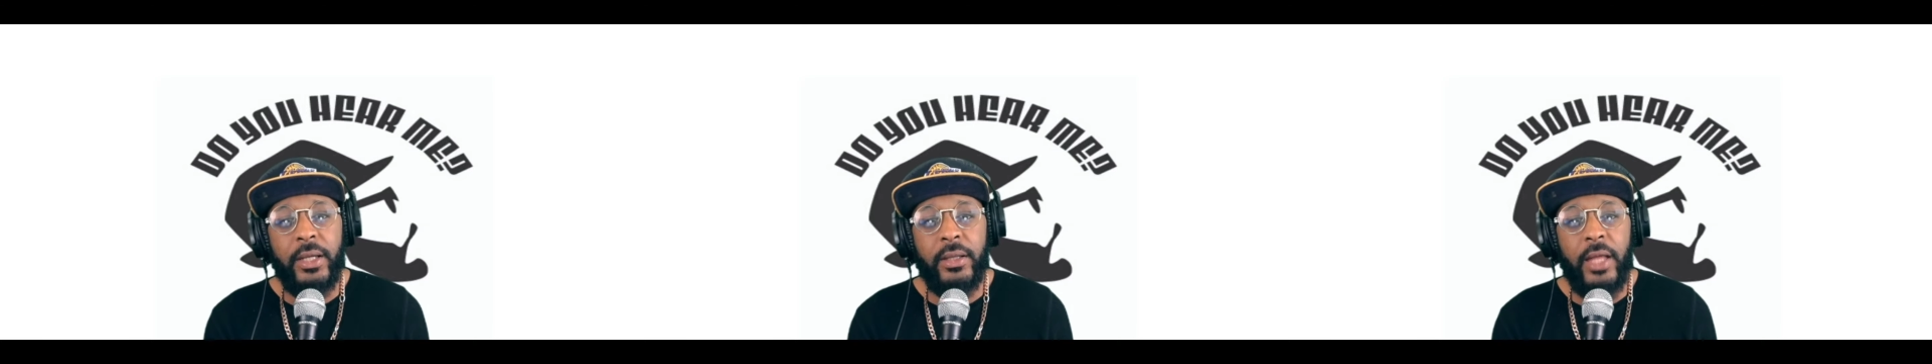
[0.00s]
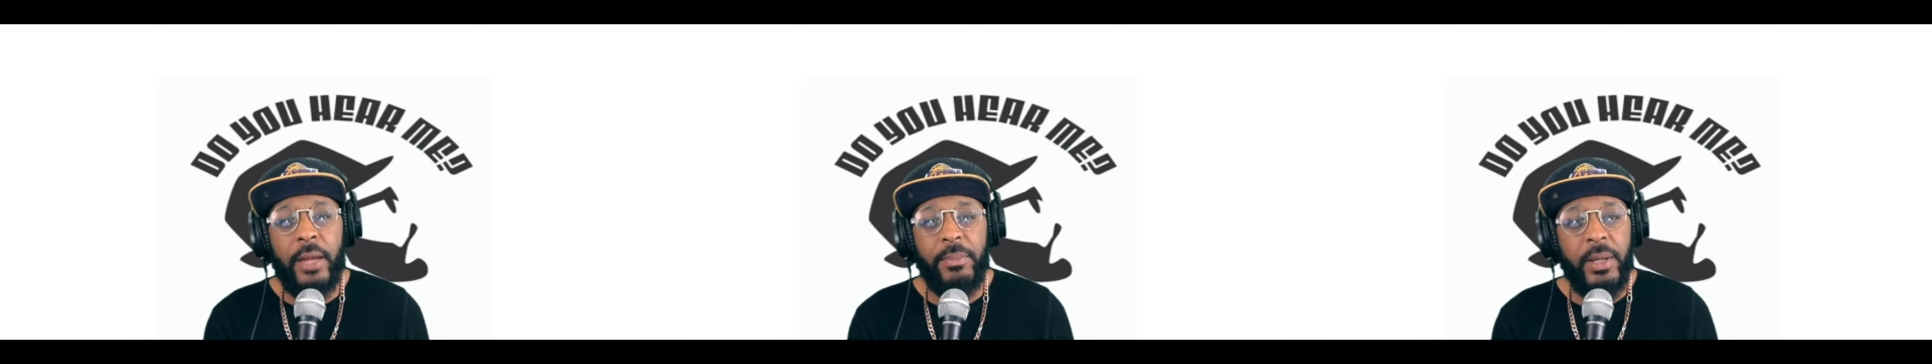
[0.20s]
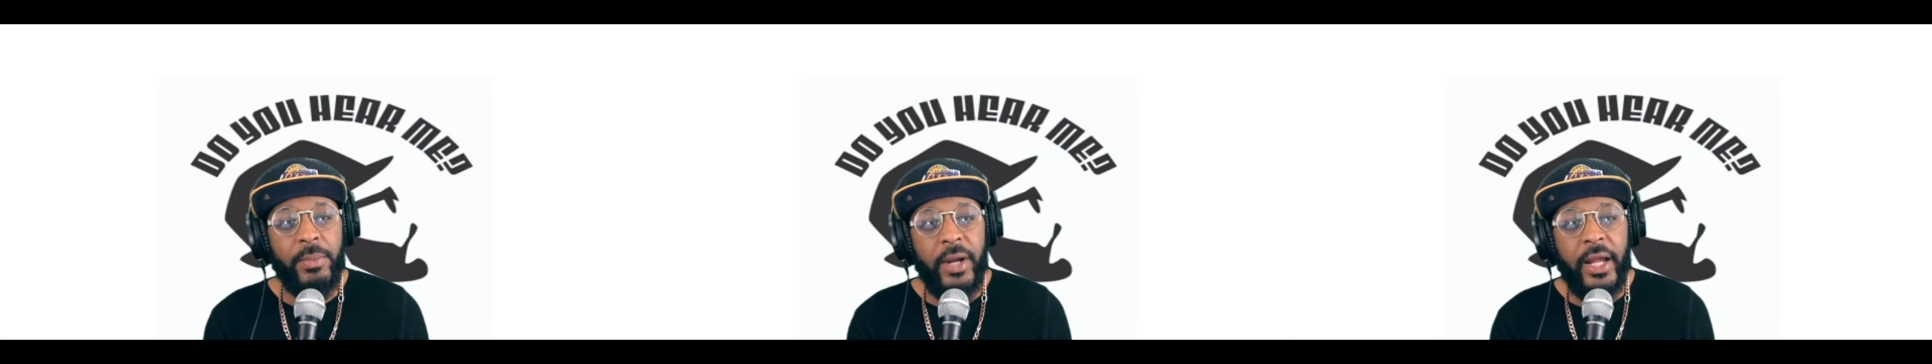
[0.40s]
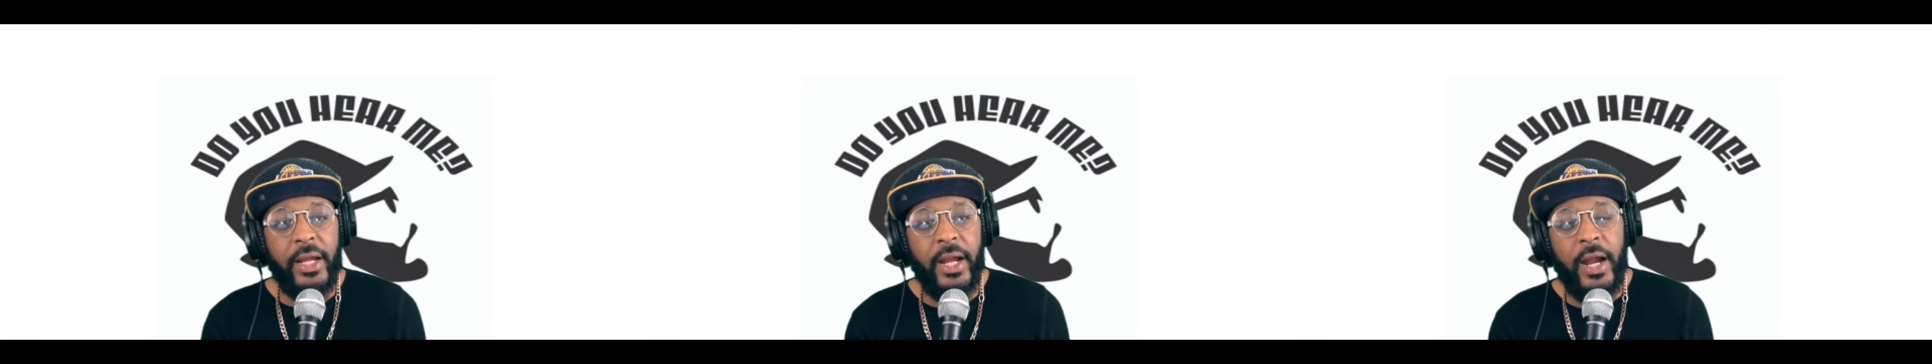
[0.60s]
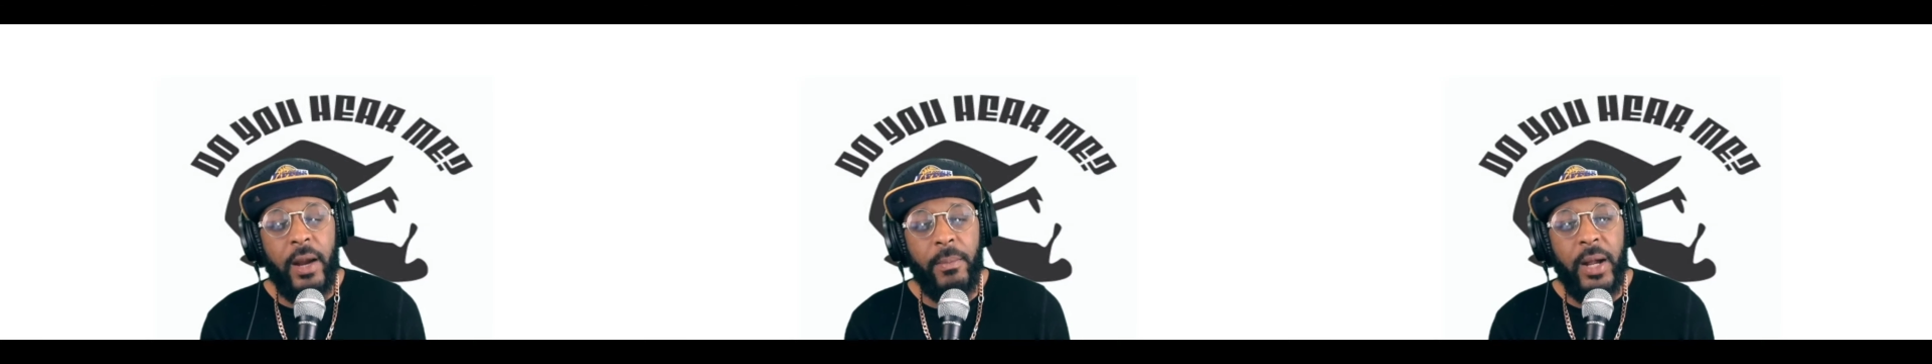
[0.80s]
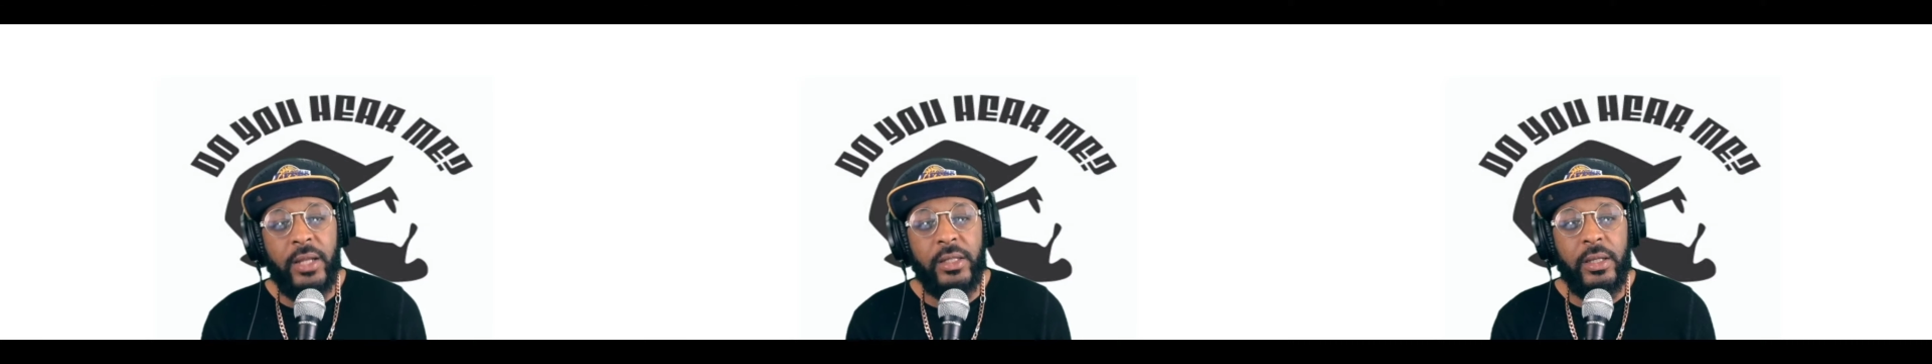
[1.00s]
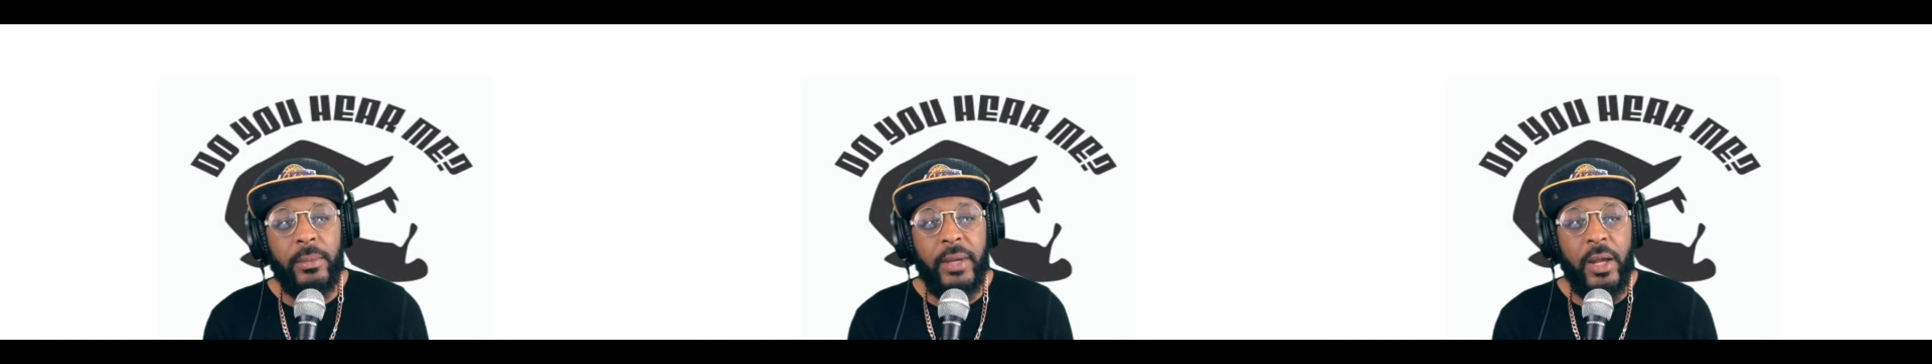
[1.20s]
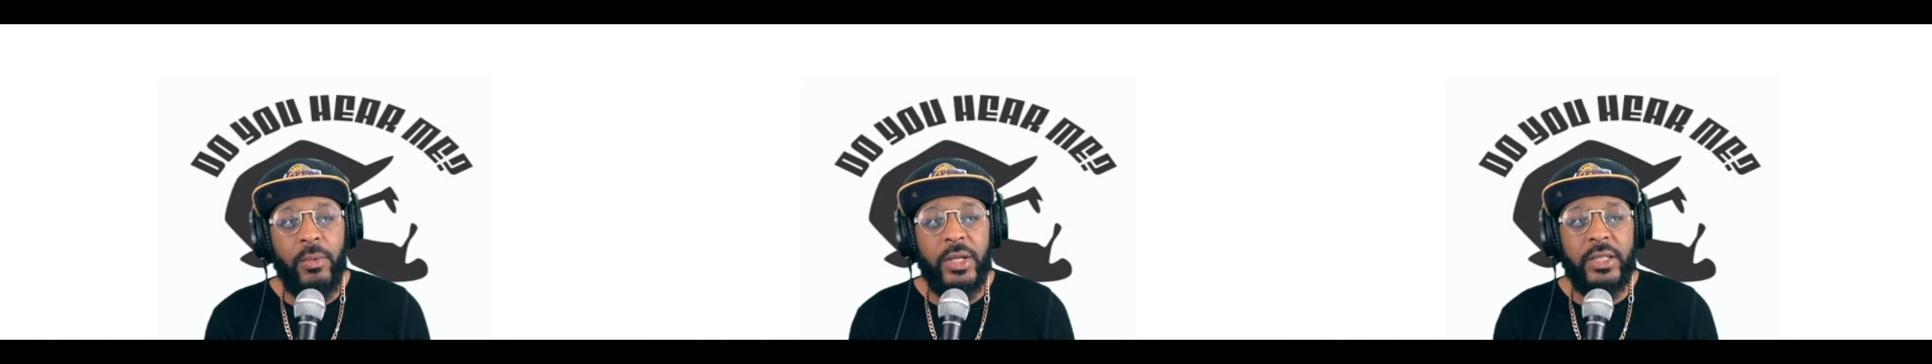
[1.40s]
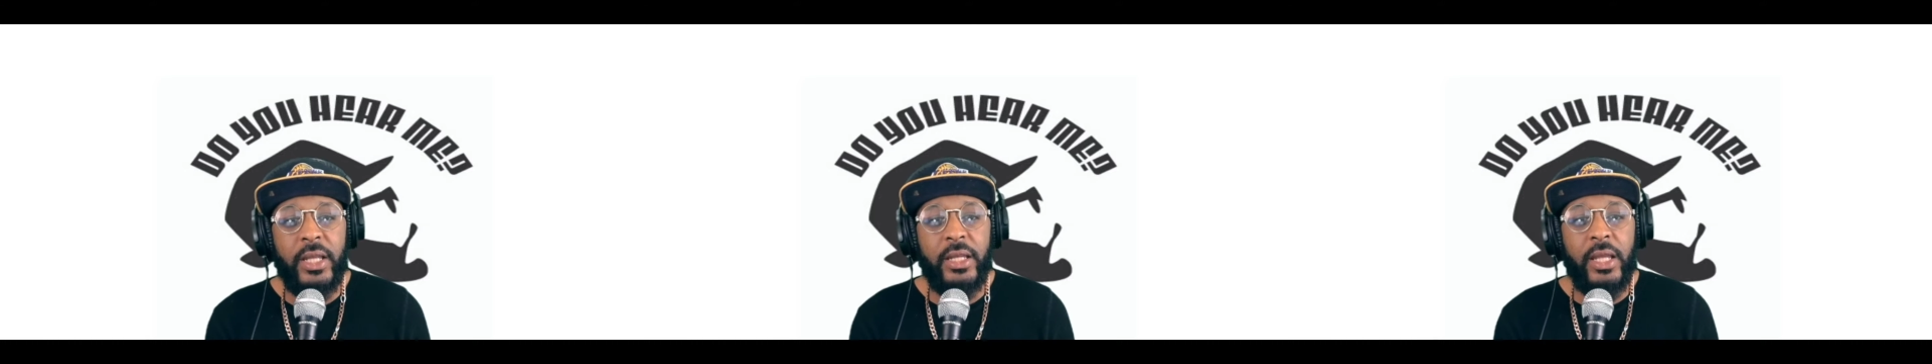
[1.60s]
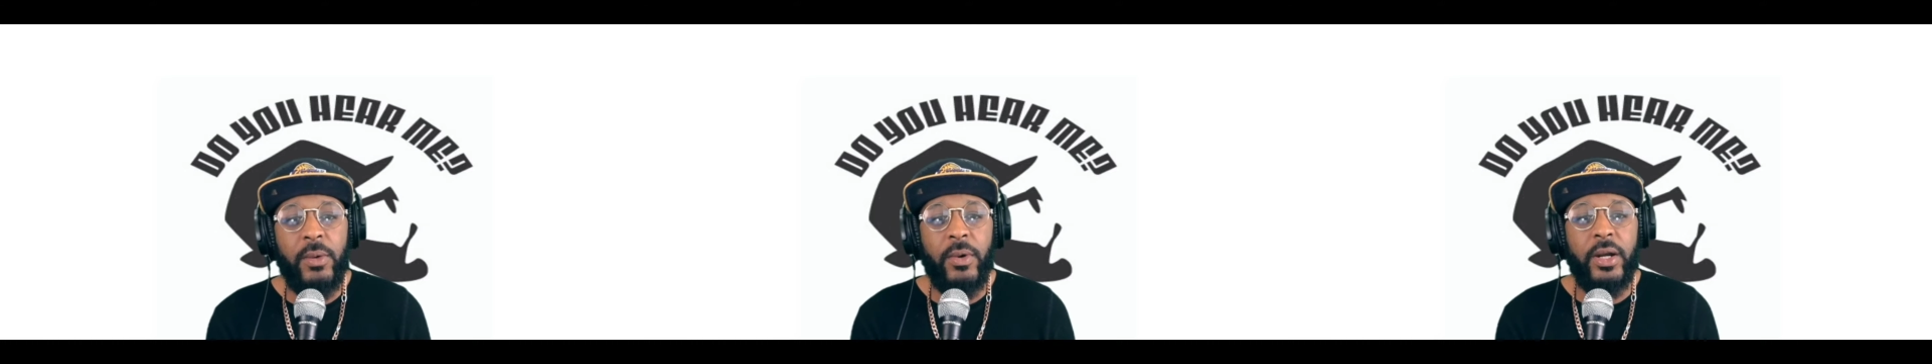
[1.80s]
like people that care about them, and they wish that
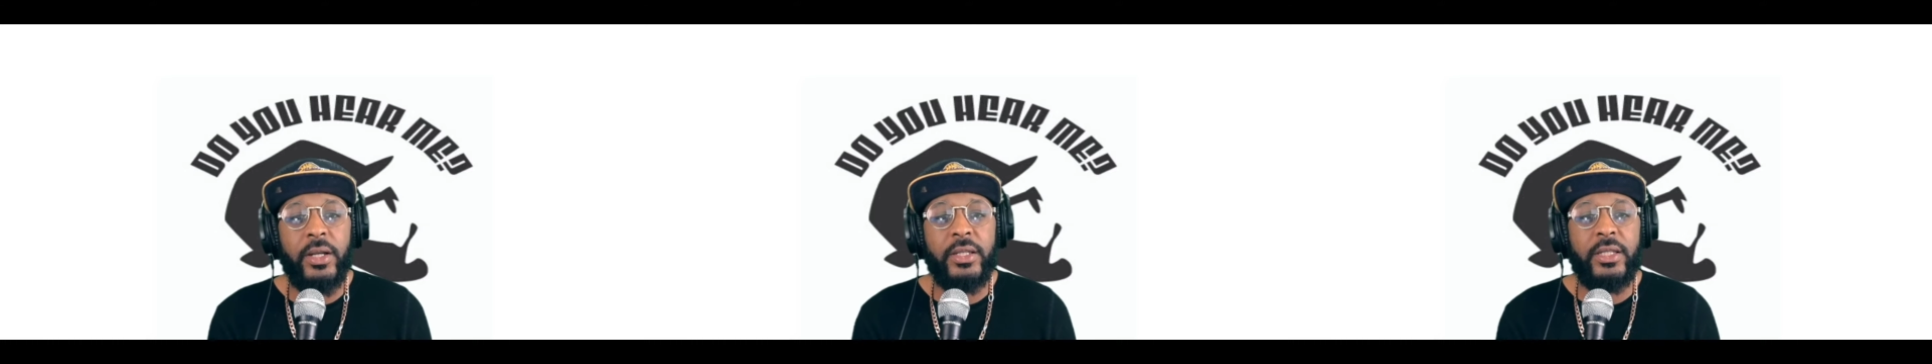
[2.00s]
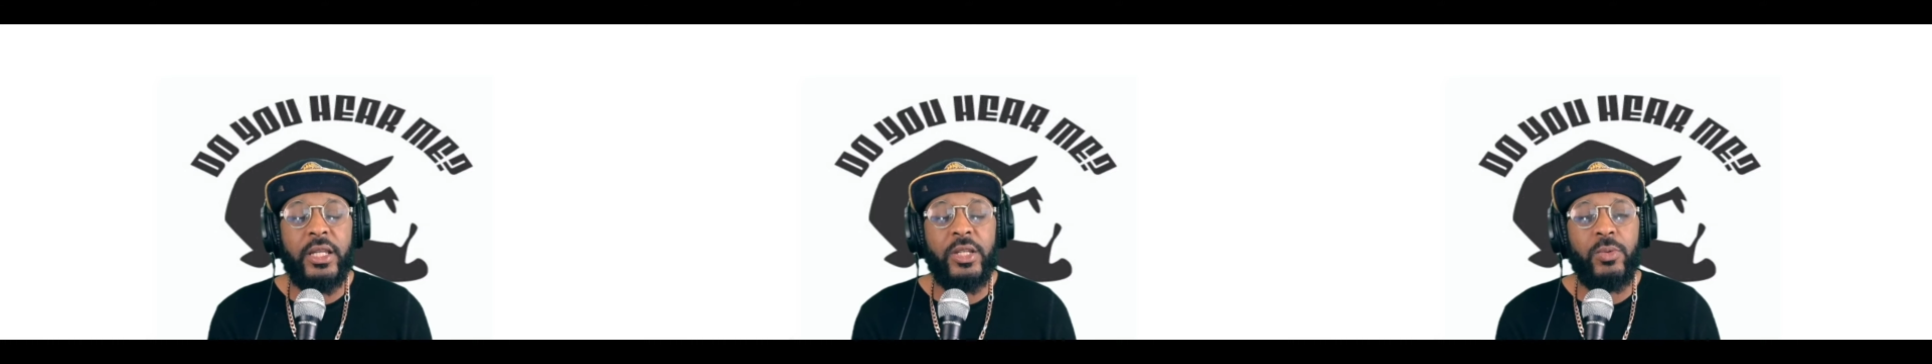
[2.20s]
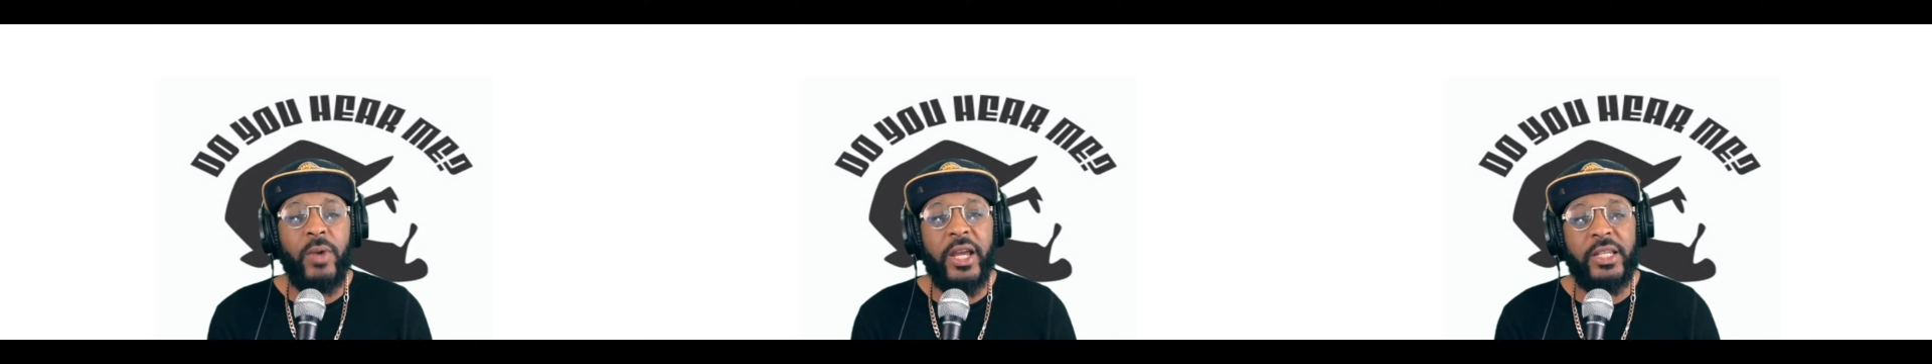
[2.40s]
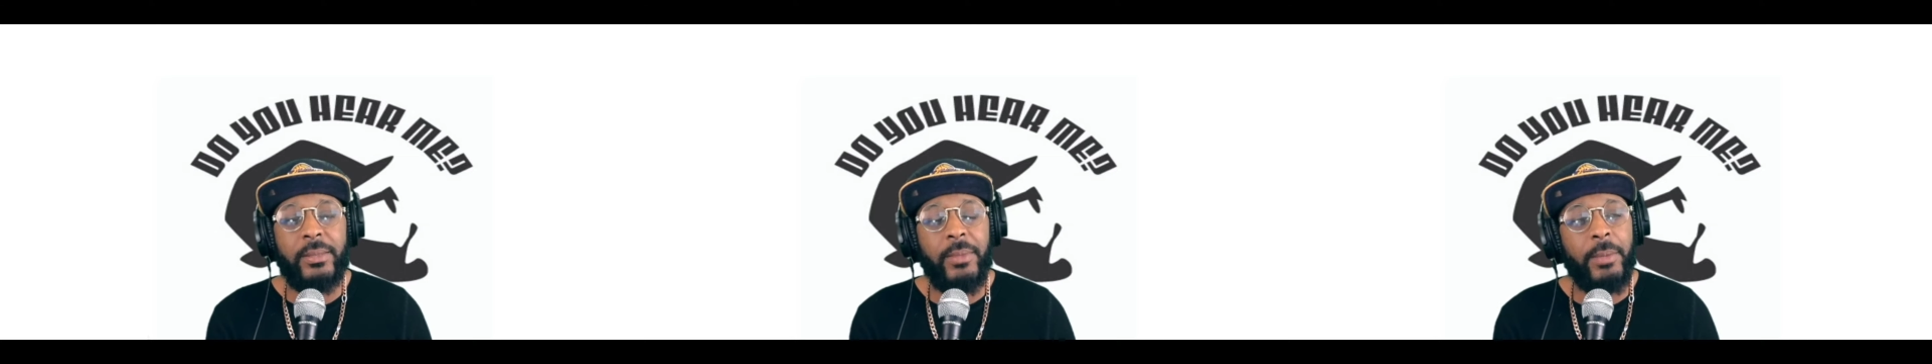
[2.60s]
they weren't in this situation,